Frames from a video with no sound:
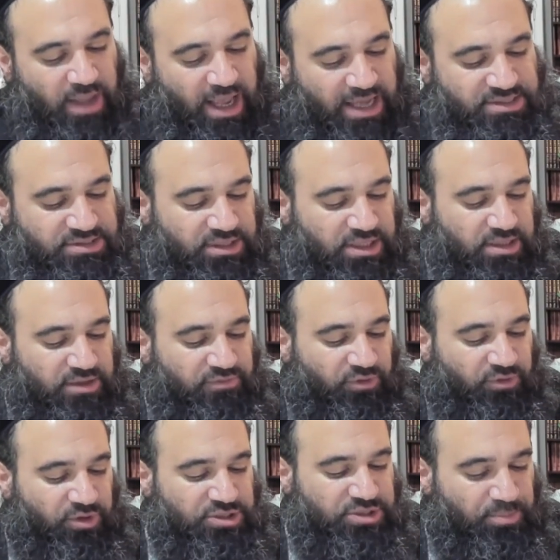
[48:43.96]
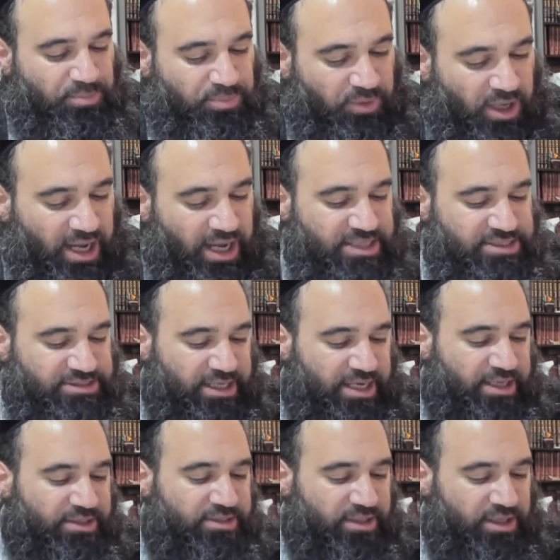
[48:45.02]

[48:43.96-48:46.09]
As the verse implies that,